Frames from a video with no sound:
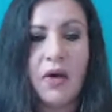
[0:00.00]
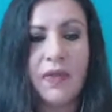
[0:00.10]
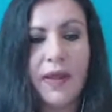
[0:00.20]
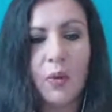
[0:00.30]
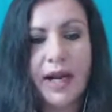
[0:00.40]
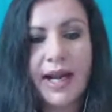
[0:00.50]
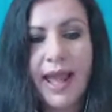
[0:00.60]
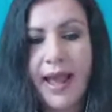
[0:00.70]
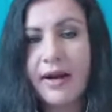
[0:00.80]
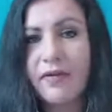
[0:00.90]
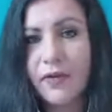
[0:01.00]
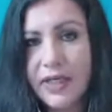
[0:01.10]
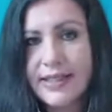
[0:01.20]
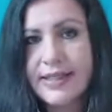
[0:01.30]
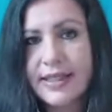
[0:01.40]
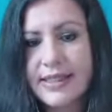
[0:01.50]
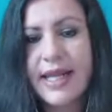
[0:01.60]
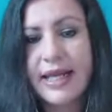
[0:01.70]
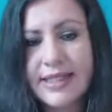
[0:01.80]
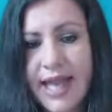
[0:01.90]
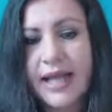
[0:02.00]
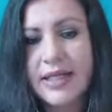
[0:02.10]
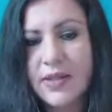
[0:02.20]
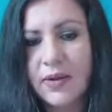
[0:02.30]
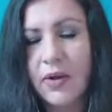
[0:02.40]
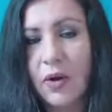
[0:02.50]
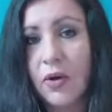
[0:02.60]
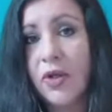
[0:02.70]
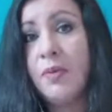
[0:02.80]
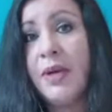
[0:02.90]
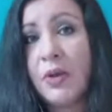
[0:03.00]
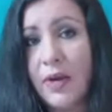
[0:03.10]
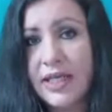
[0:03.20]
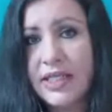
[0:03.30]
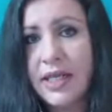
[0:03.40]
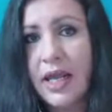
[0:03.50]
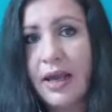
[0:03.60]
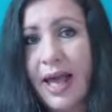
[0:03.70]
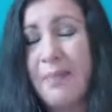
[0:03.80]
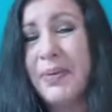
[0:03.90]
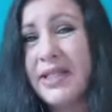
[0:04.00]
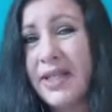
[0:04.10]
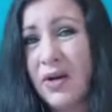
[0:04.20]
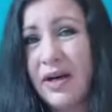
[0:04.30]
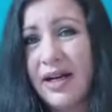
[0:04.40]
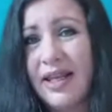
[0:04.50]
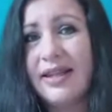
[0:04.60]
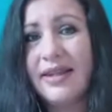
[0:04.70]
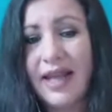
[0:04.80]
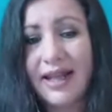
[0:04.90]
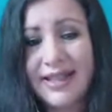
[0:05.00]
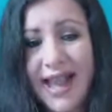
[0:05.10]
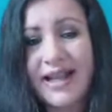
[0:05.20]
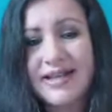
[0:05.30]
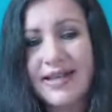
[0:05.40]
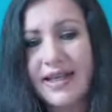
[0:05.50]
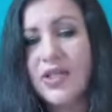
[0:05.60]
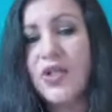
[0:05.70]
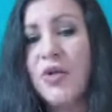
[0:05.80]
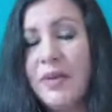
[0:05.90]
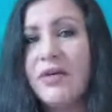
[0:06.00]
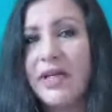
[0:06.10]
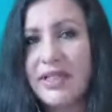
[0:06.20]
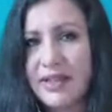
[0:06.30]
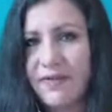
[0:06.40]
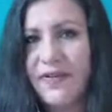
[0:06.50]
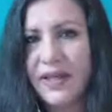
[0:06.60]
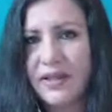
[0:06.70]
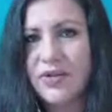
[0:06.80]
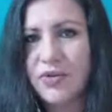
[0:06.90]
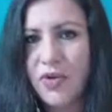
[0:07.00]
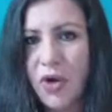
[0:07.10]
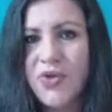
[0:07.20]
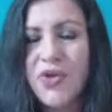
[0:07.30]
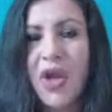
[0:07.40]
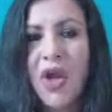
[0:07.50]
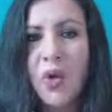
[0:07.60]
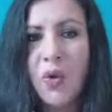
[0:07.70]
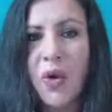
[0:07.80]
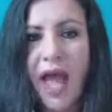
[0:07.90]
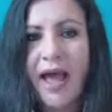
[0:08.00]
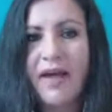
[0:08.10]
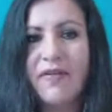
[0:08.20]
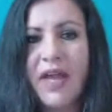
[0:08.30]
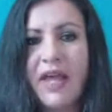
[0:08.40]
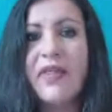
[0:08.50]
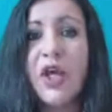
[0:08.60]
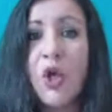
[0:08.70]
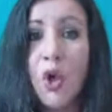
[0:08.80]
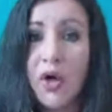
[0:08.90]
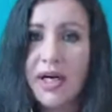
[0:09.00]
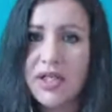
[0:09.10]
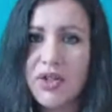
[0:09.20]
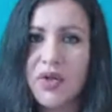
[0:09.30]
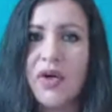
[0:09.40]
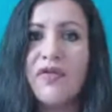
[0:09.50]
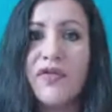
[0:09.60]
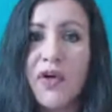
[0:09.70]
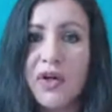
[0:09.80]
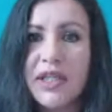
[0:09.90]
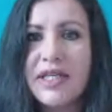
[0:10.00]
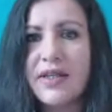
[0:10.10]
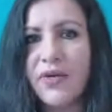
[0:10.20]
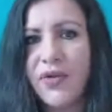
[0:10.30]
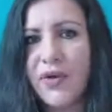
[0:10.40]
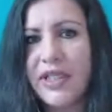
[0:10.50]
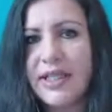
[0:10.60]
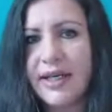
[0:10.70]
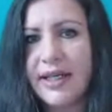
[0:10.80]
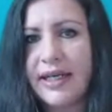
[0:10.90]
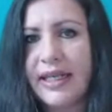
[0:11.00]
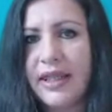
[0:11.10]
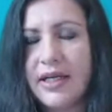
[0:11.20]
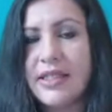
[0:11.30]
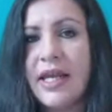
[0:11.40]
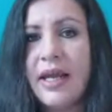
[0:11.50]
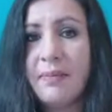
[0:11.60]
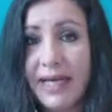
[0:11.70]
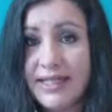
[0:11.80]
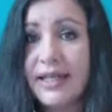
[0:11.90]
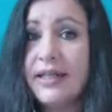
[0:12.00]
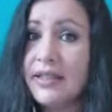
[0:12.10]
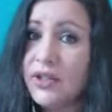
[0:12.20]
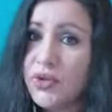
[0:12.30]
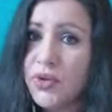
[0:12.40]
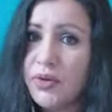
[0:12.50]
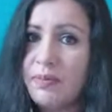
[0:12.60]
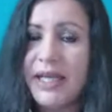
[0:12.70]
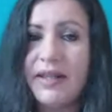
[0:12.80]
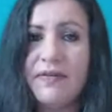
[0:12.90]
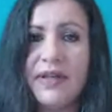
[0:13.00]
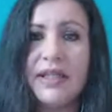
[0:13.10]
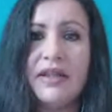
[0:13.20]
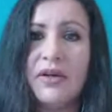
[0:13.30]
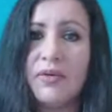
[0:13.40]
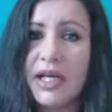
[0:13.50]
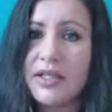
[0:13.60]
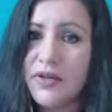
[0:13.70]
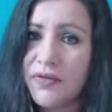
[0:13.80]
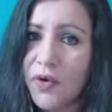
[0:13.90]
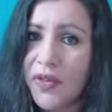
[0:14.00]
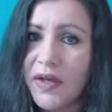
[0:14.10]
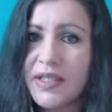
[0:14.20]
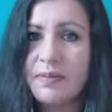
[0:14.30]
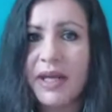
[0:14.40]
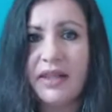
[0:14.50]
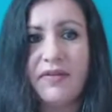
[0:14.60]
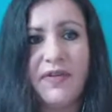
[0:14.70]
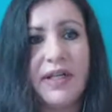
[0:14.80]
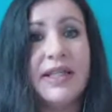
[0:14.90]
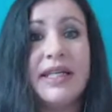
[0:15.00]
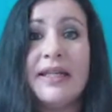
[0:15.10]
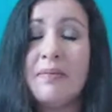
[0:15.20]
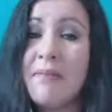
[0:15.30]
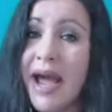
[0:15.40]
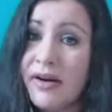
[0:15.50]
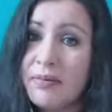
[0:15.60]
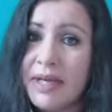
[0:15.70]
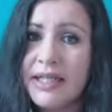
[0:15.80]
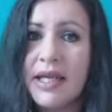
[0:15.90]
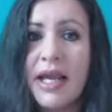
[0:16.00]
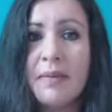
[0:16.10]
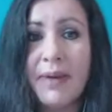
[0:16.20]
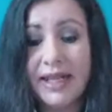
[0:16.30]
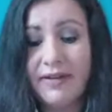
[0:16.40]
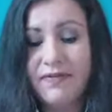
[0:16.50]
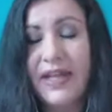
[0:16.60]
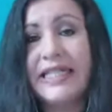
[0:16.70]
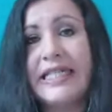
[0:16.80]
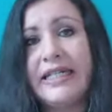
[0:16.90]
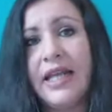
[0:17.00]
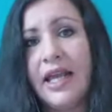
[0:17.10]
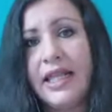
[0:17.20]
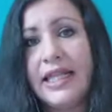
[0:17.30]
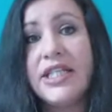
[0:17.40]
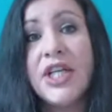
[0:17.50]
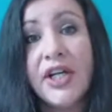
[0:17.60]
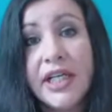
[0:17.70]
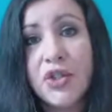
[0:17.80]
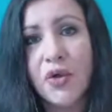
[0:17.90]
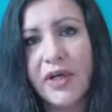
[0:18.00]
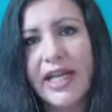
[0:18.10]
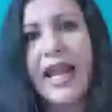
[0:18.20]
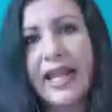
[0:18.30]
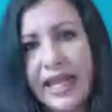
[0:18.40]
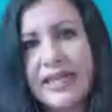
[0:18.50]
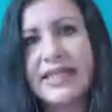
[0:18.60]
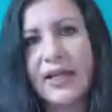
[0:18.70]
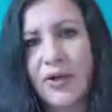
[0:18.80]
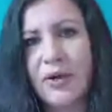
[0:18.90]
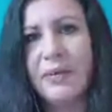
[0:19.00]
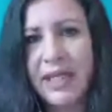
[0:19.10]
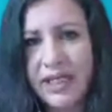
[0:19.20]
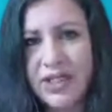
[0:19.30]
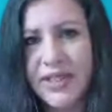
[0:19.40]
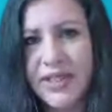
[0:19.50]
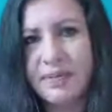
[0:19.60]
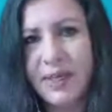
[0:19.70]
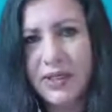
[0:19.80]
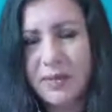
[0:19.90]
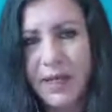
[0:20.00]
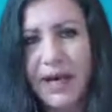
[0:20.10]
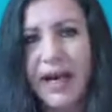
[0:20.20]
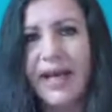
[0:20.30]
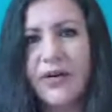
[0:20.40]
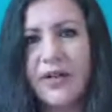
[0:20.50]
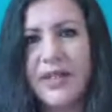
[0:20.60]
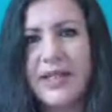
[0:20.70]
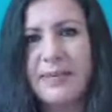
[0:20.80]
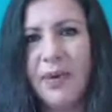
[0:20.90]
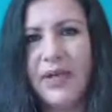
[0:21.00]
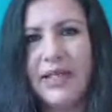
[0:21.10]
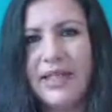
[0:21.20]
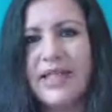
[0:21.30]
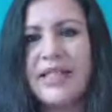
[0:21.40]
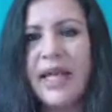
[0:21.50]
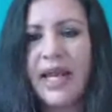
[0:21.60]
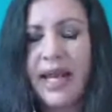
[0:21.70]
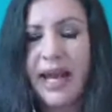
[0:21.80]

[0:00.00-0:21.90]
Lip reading: On the one hand, for instance, the attacks on human rights, and particularly attacks against human rights defenders, those who have the courage to confront these authoritarian leaders by telling the truth, by defending the rights of others, by defending the environment, by defending the territory against economic interest, because behind all these politics,